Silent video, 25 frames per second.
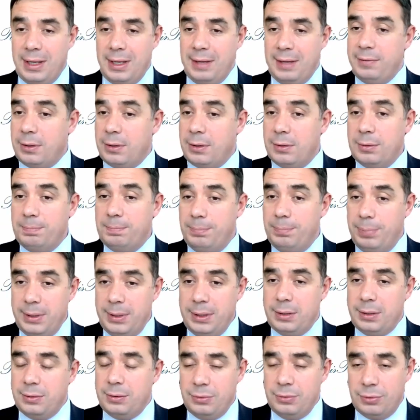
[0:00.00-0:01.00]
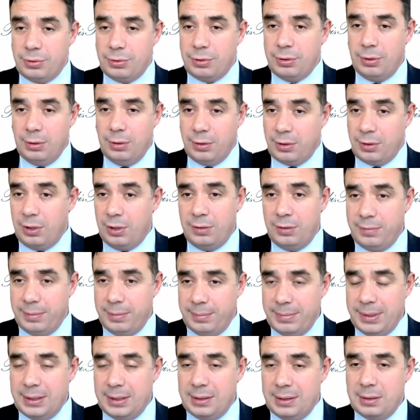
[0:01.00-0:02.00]
will have a complete control of
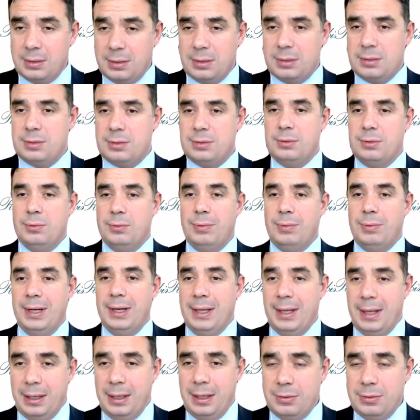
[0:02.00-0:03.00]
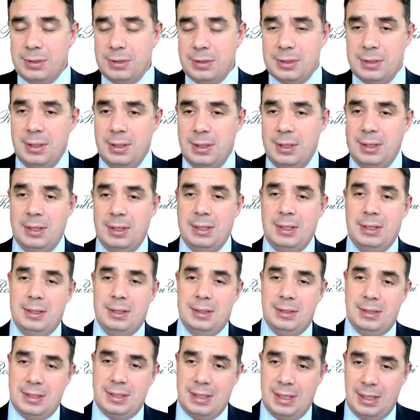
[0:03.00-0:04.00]
government. So White House,
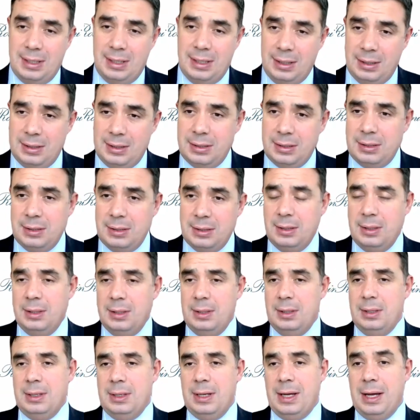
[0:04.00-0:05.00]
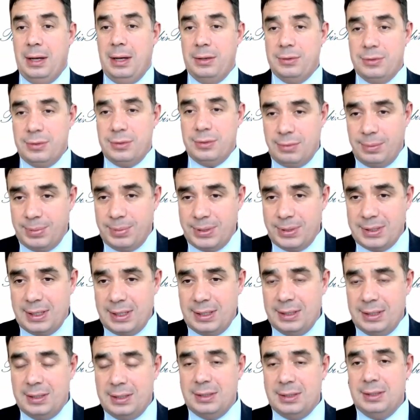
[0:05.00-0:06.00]
Senate, House of
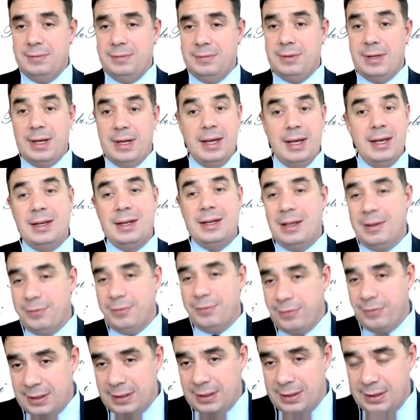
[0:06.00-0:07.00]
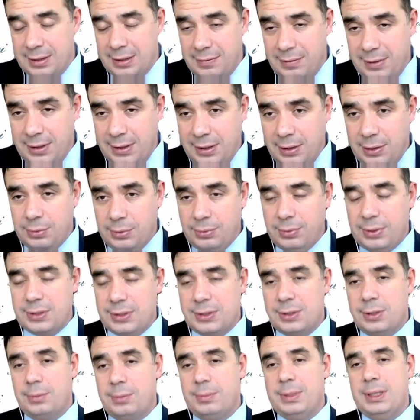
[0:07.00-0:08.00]
Representatives, and effectively
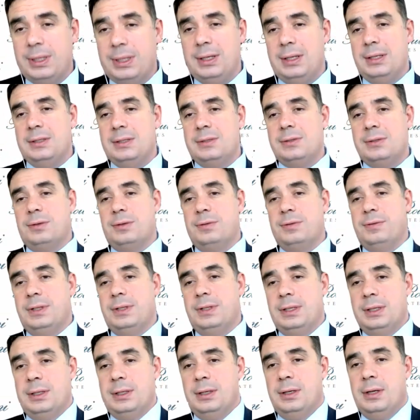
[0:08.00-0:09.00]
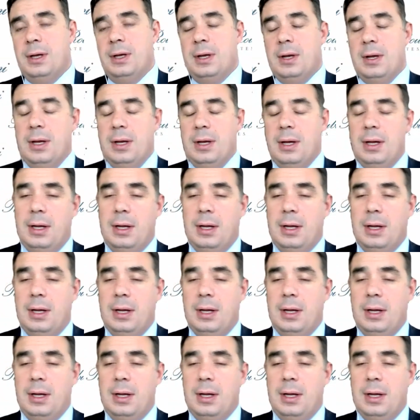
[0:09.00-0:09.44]
through his nominees of the